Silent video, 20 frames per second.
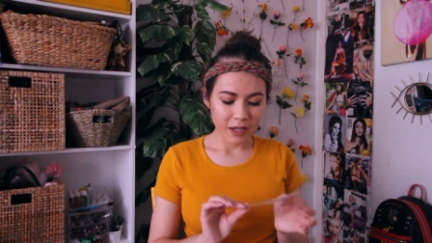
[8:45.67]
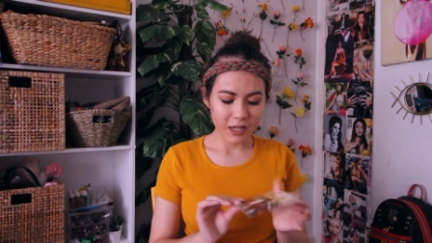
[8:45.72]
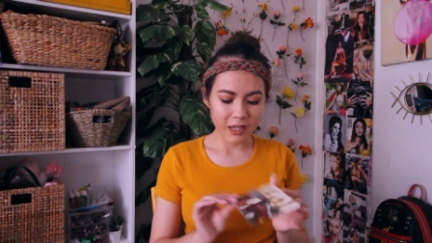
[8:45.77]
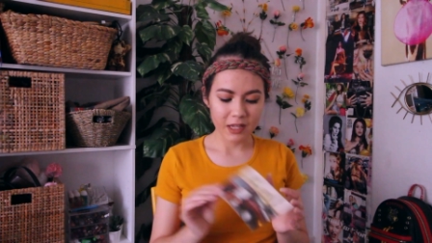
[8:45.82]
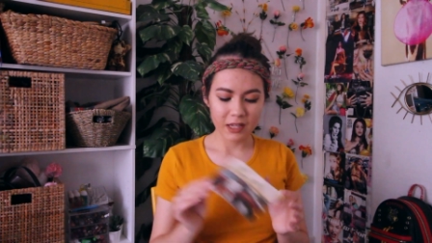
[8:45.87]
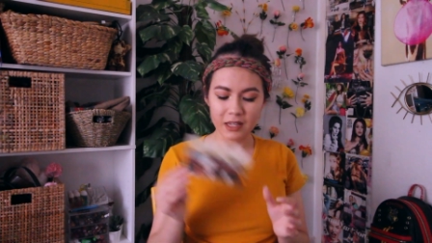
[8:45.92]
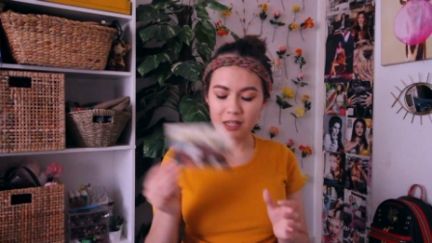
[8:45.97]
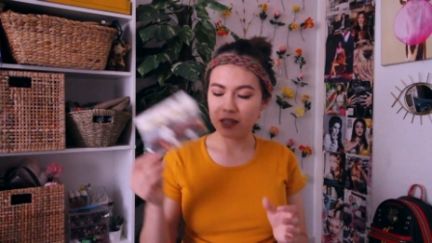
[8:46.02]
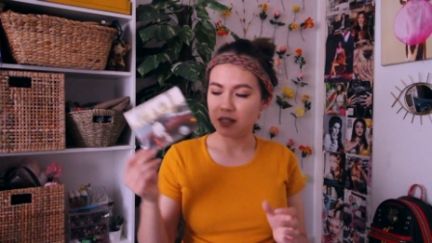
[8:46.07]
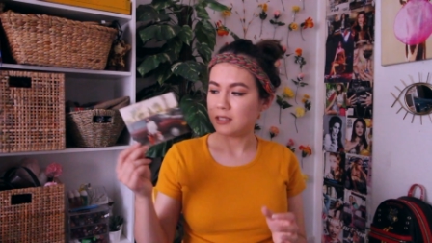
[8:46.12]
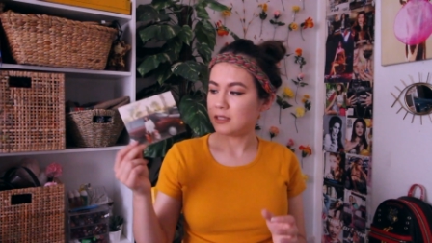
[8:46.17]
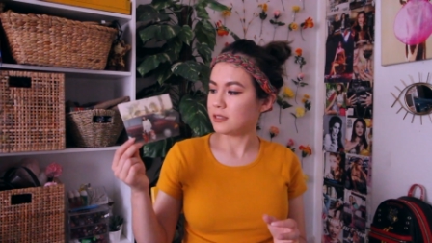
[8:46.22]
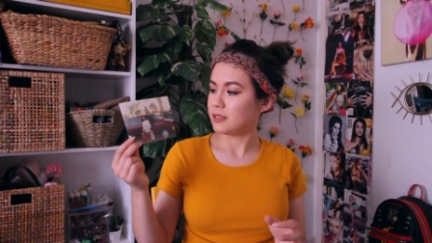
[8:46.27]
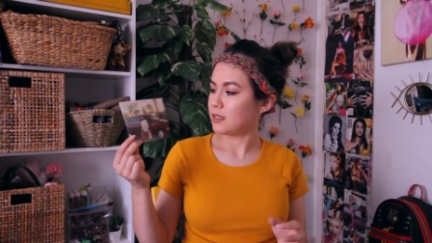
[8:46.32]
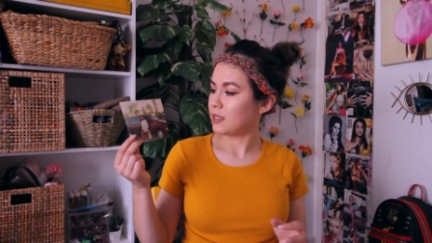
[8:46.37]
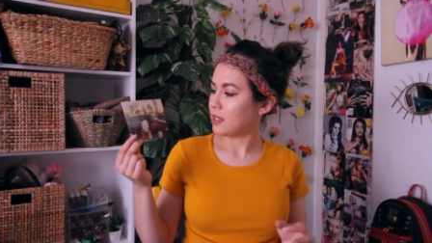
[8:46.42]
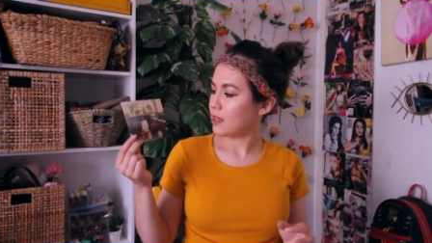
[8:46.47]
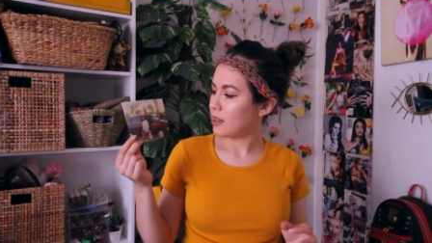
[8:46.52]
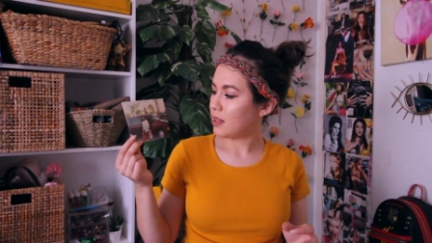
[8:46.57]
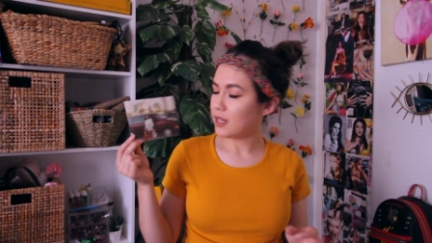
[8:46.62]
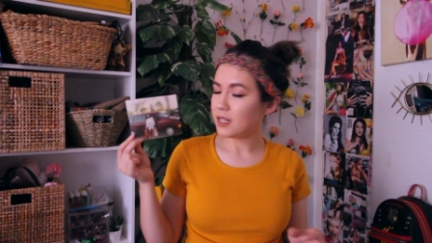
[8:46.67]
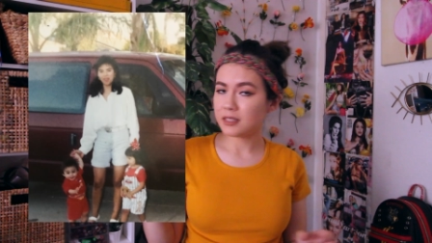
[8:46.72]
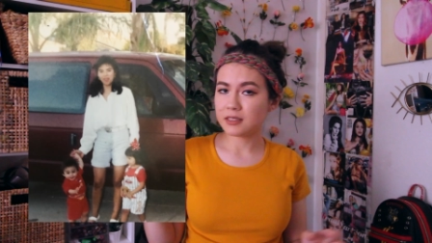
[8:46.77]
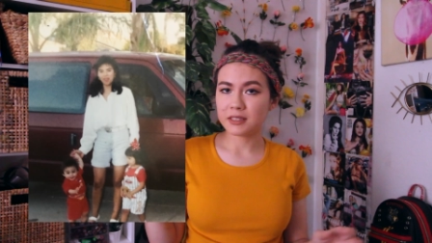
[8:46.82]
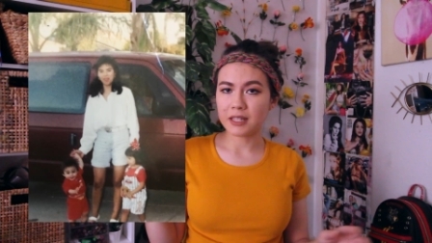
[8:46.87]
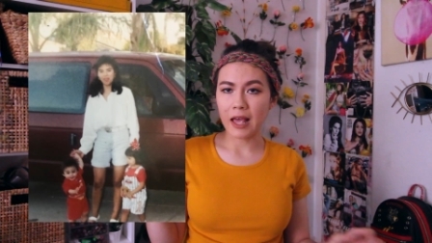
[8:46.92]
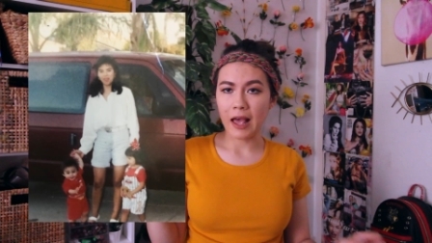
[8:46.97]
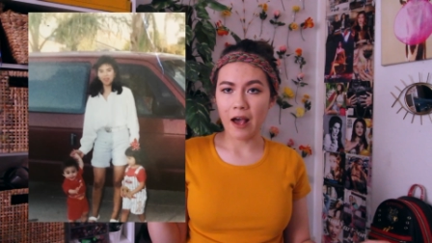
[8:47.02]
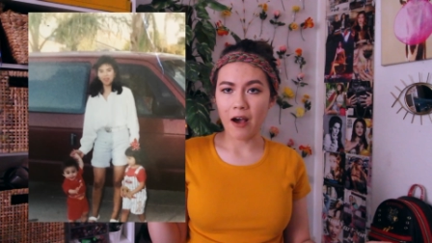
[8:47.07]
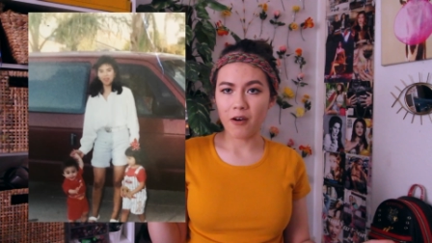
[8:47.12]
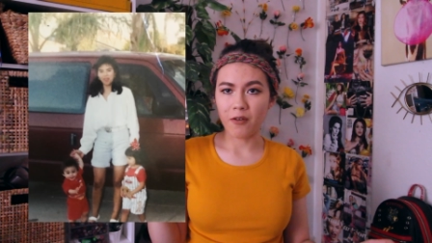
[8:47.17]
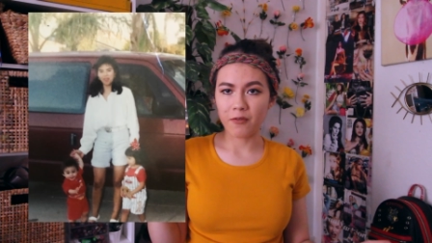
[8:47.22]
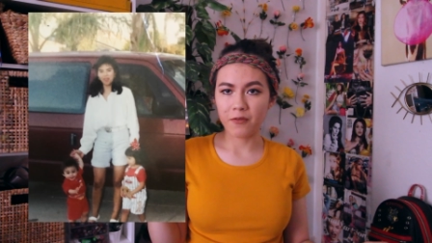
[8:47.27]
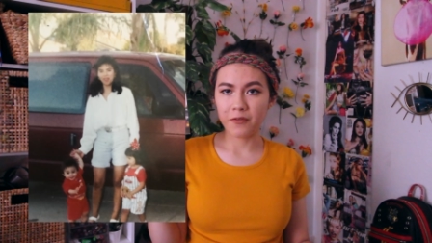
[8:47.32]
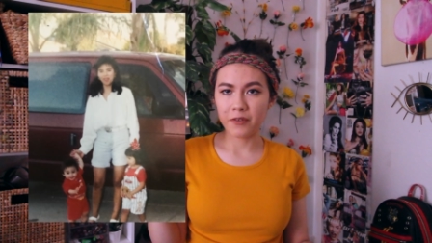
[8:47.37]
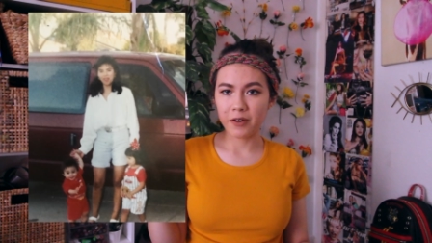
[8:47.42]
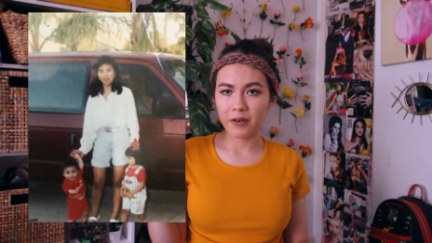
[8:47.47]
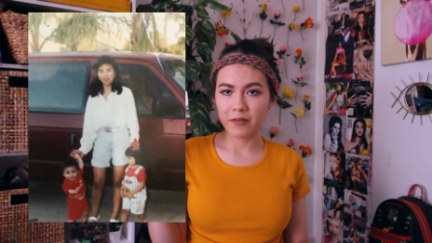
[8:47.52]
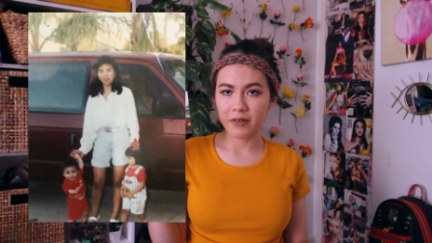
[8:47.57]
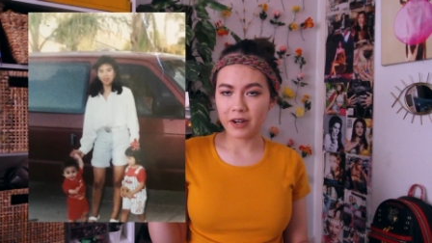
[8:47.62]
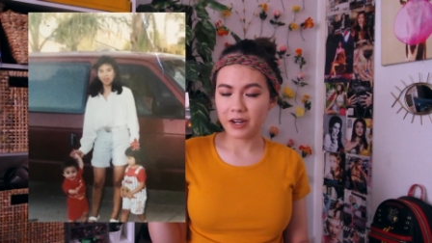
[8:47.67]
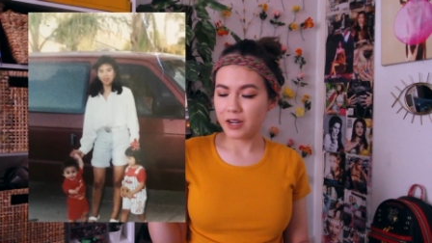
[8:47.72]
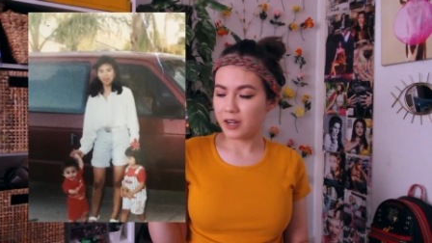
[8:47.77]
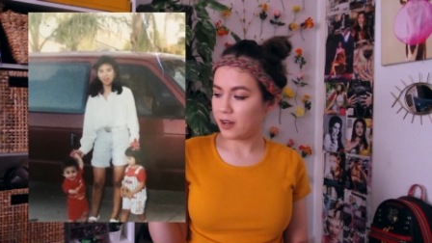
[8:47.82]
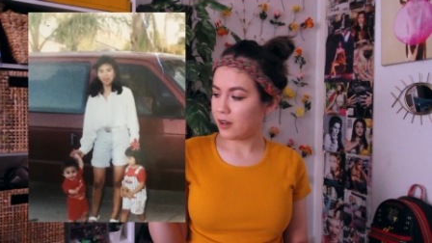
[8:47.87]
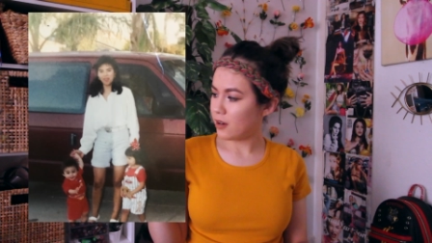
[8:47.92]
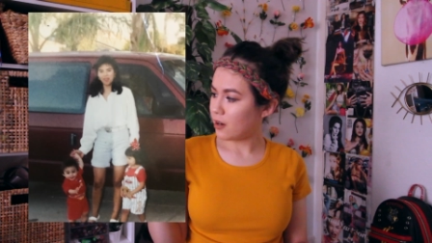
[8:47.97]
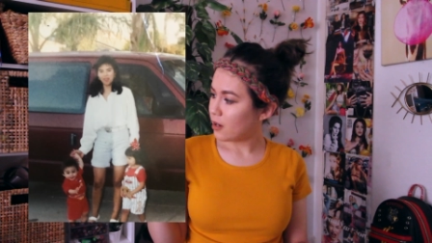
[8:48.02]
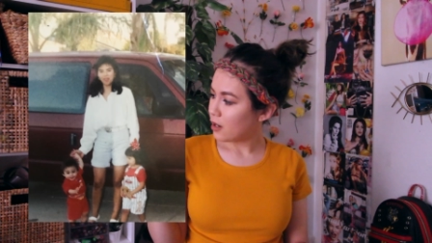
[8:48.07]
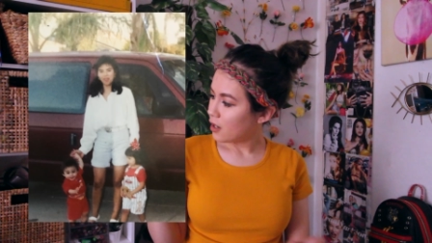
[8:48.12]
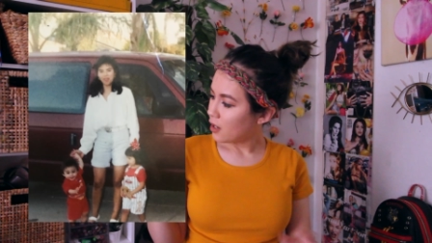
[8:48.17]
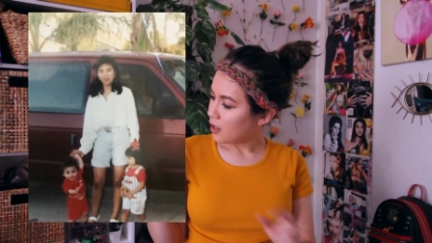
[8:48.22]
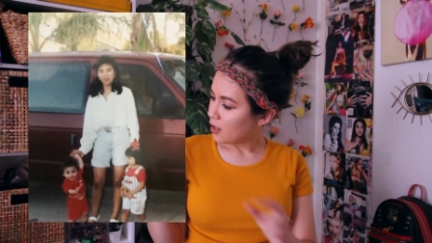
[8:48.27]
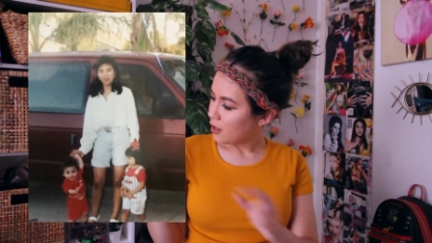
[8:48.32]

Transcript: It is this outfit right here.